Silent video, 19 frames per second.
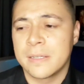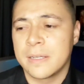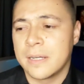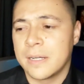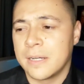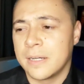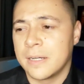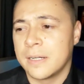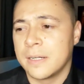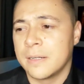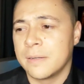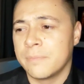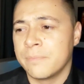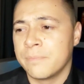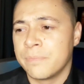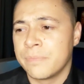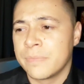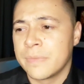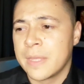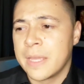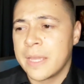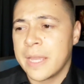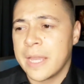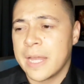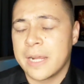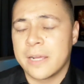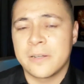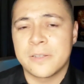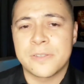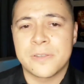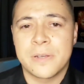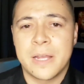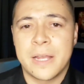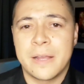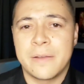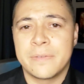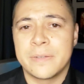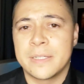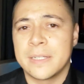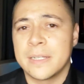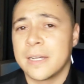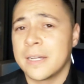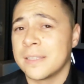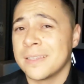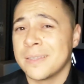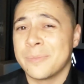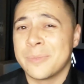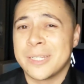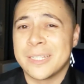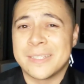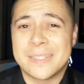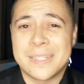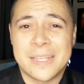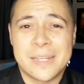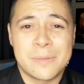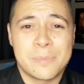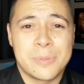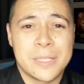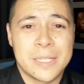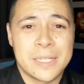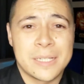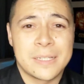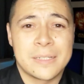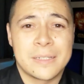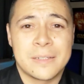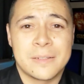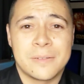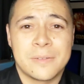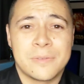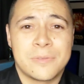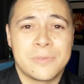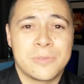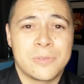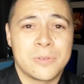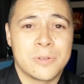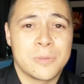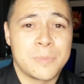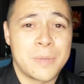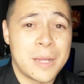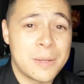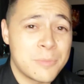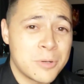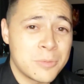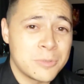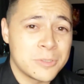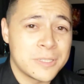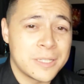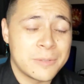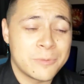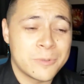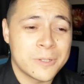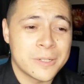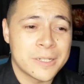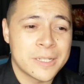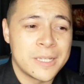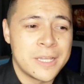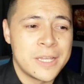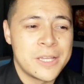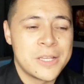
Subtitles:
And I also have an unlimited data plan for my mobile network,